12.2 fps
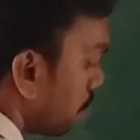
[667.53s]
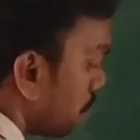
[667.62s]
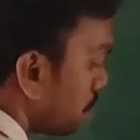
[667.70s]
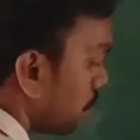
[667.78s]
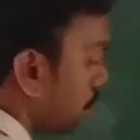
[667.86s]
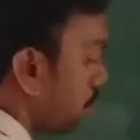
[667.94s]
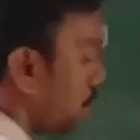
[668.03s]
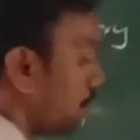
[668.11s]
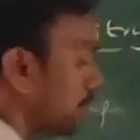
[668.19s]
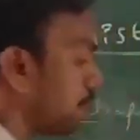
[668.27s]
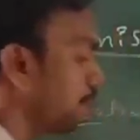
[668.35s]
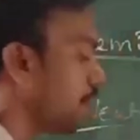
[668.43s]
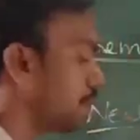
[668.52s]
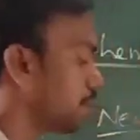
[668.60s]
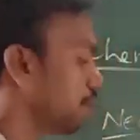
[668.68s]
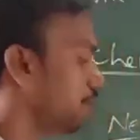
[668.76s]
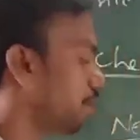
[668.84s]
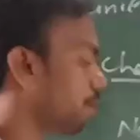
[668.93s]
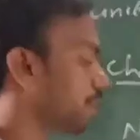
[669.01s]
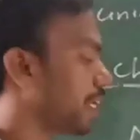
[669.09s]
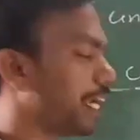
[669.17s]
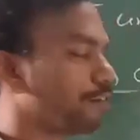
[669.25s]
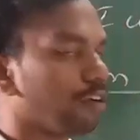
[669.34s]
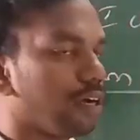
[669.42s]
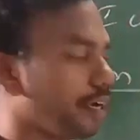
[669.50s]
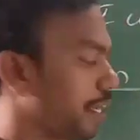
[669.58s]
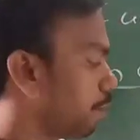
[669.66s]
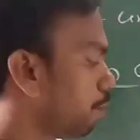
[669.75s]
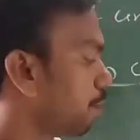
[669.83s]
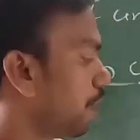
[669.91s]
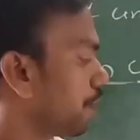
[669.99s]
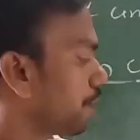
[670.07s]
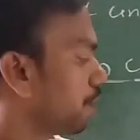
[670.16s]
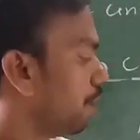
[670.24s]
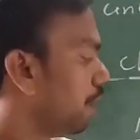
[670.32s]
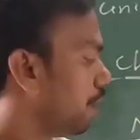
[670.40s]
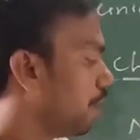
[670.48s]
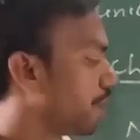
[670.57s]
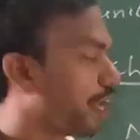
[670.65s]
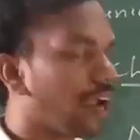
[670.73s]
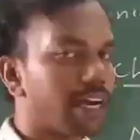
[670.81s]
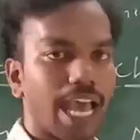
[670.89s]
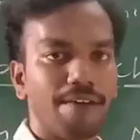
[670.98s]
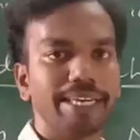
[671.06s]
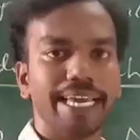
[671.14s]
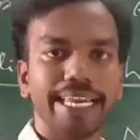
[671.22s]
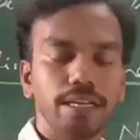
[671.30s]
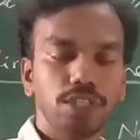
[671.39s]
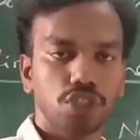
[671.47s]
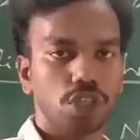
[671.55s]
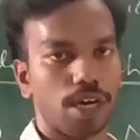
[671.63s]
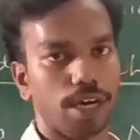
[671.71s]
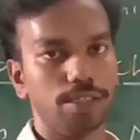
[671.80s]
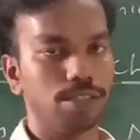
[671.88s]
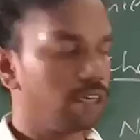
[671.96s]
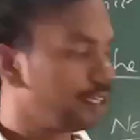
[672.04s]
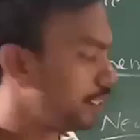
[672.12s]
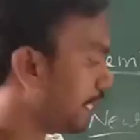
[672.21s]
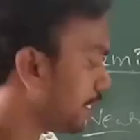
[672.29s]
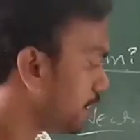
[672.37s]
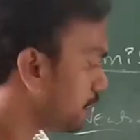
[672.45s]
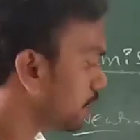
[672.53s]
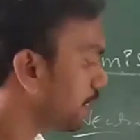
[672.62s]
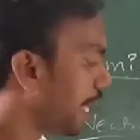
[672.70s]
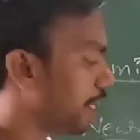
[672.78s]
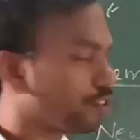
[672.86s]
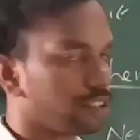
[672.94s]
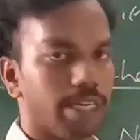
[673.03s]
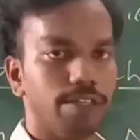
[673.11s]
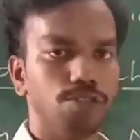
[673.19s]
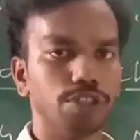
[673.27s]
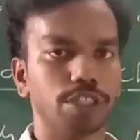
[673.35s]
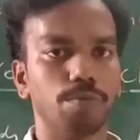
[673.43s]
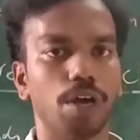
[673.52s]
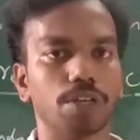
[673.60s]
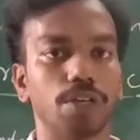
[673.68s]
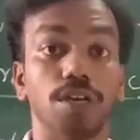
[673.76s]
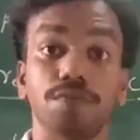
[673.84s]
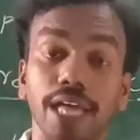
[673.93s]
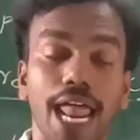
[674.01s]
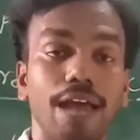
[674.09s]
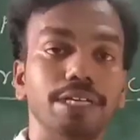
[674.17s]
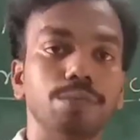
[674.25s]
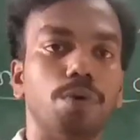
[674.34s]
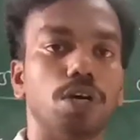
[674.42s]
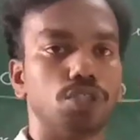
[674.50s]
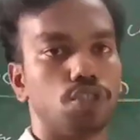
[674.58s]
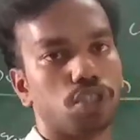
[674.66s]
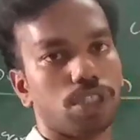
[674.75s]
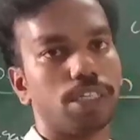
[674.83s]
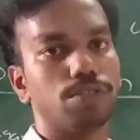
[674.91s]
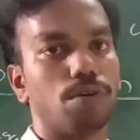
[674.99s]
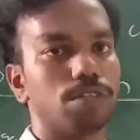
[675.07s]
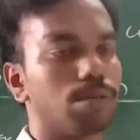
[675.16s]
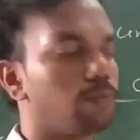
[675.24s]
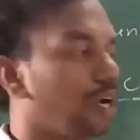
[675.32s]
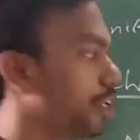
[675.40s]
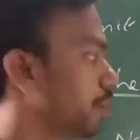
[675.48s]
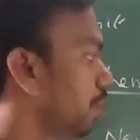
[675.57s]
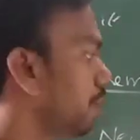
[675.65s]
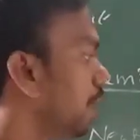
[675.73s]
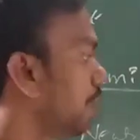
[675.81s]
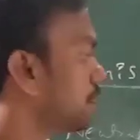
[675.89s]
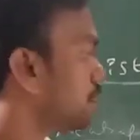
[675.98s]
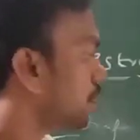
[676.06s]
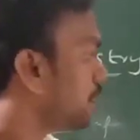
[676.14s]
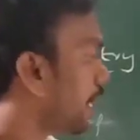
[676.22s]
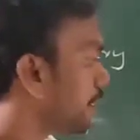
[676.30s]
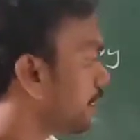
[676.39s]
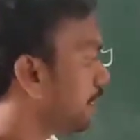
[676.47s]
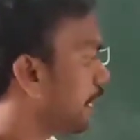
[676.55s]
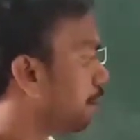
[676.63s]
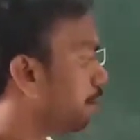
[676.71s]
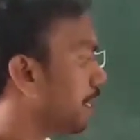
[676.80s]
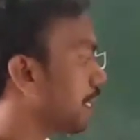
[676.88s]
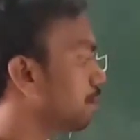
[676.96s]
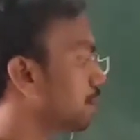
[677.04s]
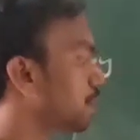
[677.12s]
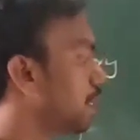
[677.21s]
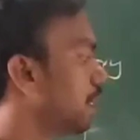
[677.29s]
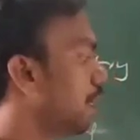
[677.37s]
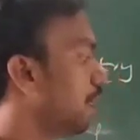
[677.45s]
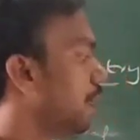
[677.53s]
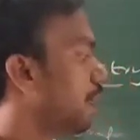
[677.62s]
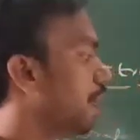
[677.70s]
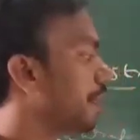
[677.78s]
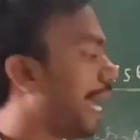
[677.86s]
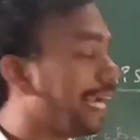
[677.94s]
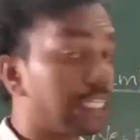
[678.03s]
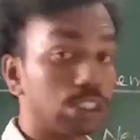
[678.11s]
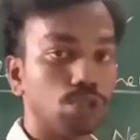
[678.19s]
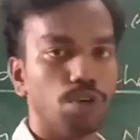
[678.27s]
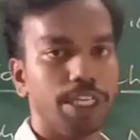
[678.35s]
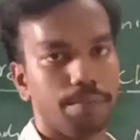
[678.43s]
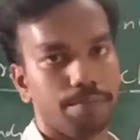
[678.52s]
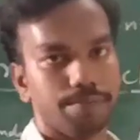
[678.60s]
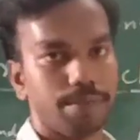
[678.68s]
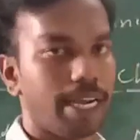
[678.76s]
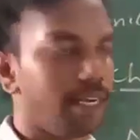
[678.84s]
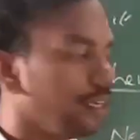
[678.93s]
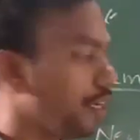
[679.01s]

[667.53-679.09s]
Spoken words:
So over the molecule, over the NO molecule, you are not having any charge, that is nitrosyl, neutral molecule. If you are having positive charge over the molecule, so that name becomes nitrosonium, right?